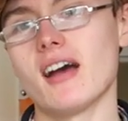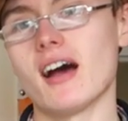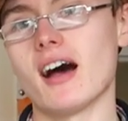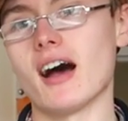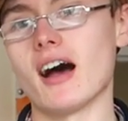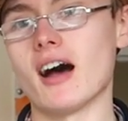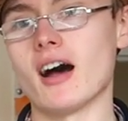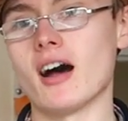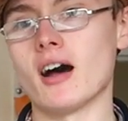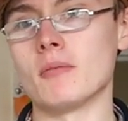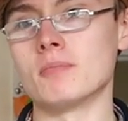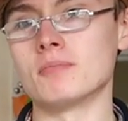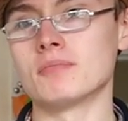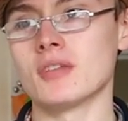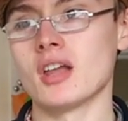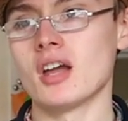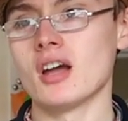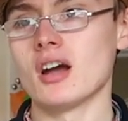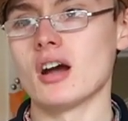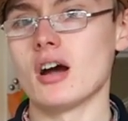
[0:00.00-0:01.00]

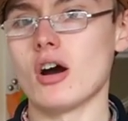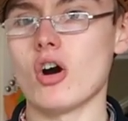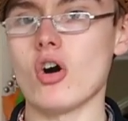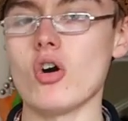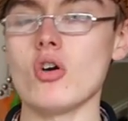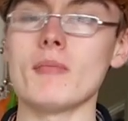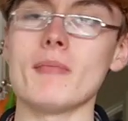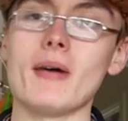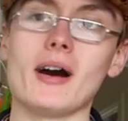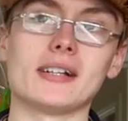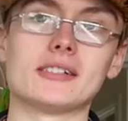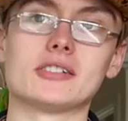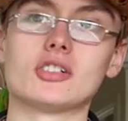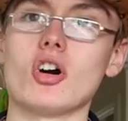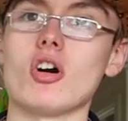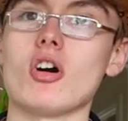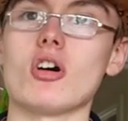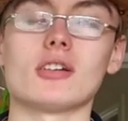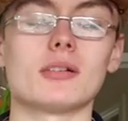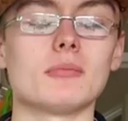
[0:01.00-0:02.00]
Um, oh my
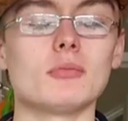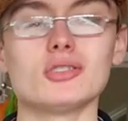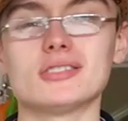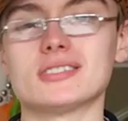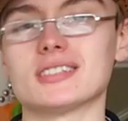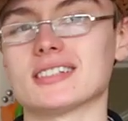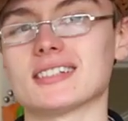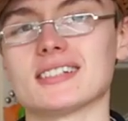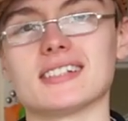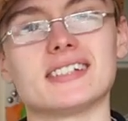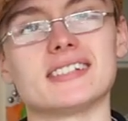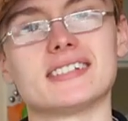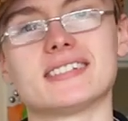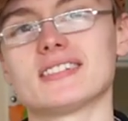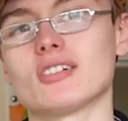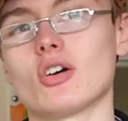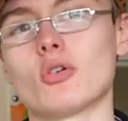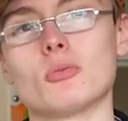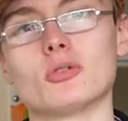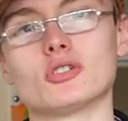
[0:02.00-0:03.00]
god, I must have cleared
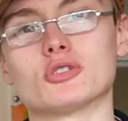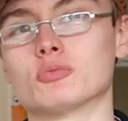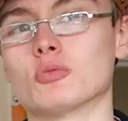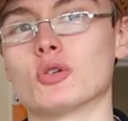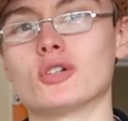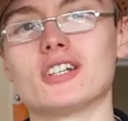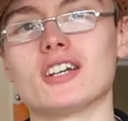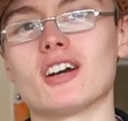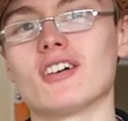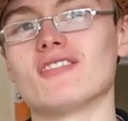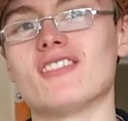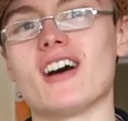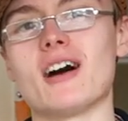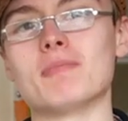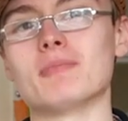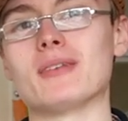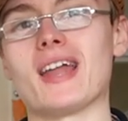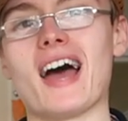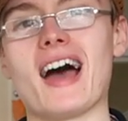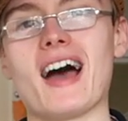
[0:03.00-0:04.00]
so much money on
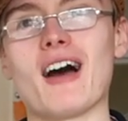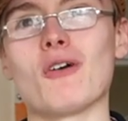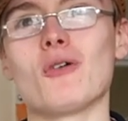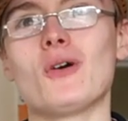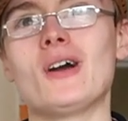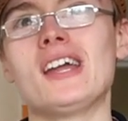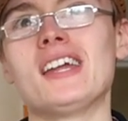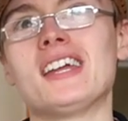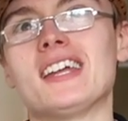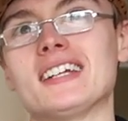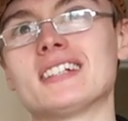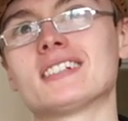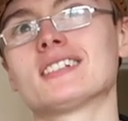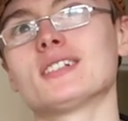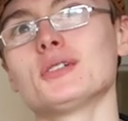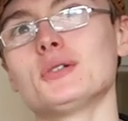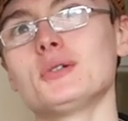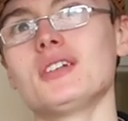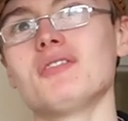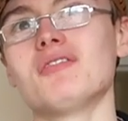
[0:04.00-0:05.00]
them now.
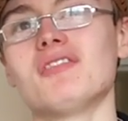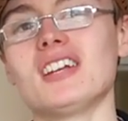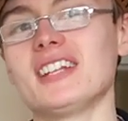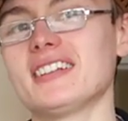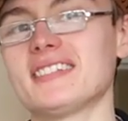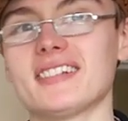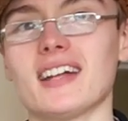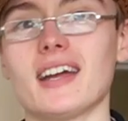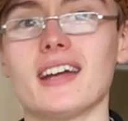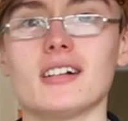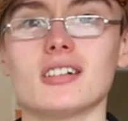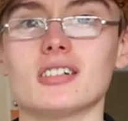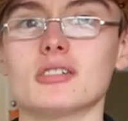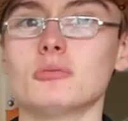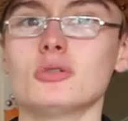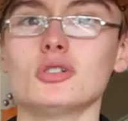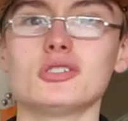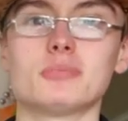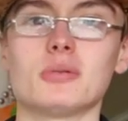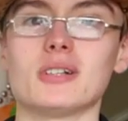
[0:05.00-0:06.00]
Including this sale, it
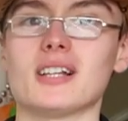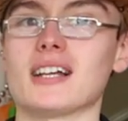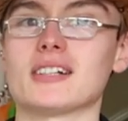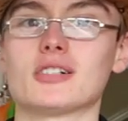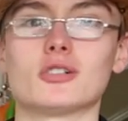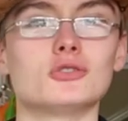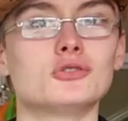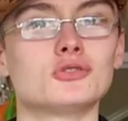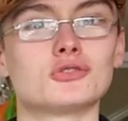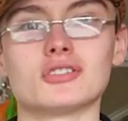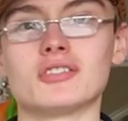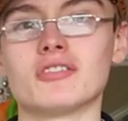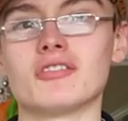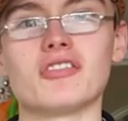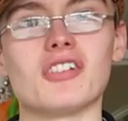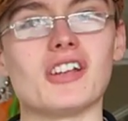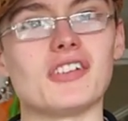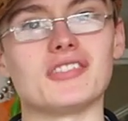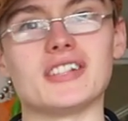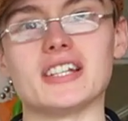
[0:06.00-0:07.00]
must be like
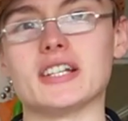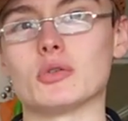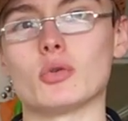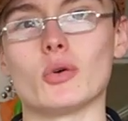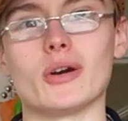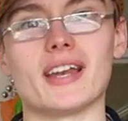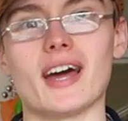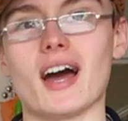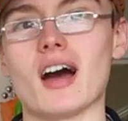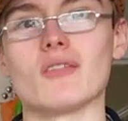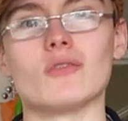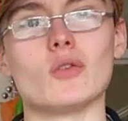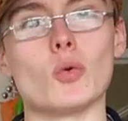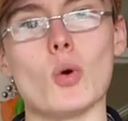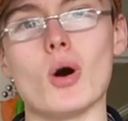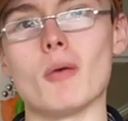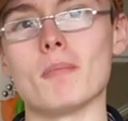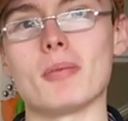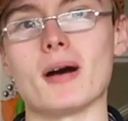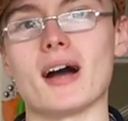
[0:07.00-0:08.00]
150 quid out of a
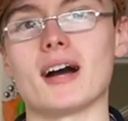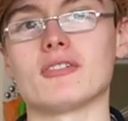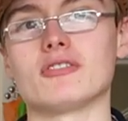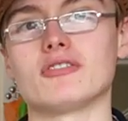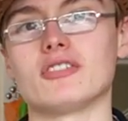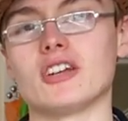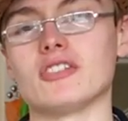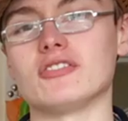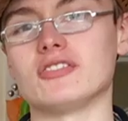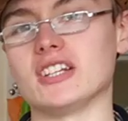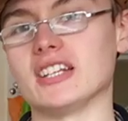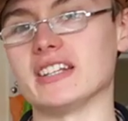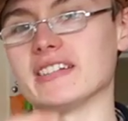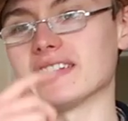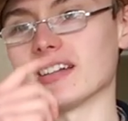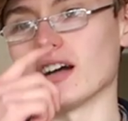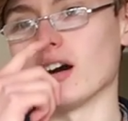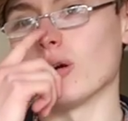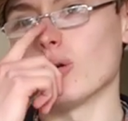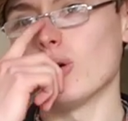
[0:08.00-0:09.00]
£1.50,
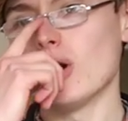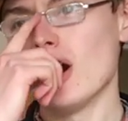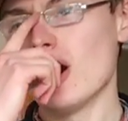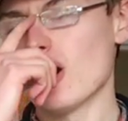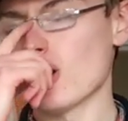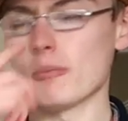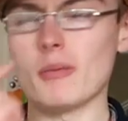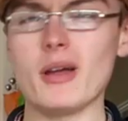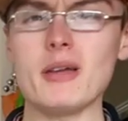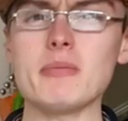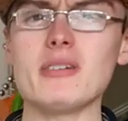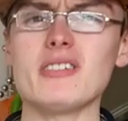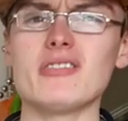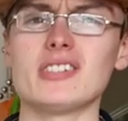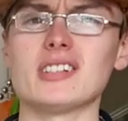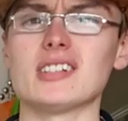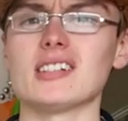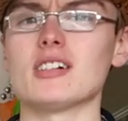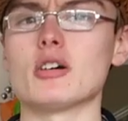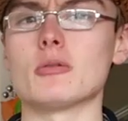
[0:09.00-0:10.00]
so, or maybe
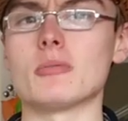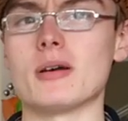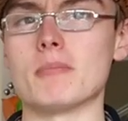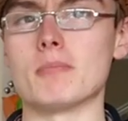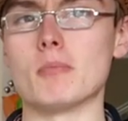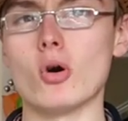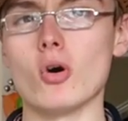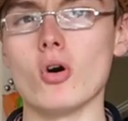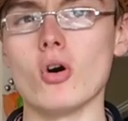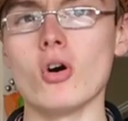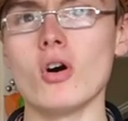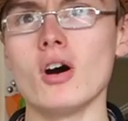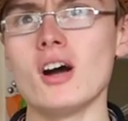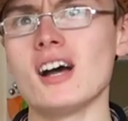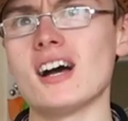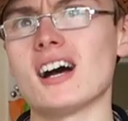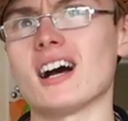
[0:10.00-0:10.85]
even a little bit more.